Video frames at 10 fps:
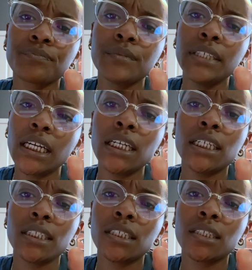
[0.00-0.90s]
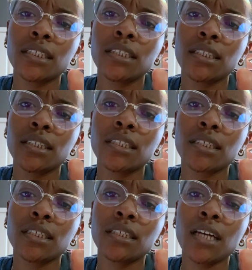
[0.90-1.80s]
Yeah,
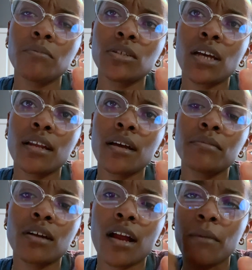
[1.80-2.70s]
I'm sorry,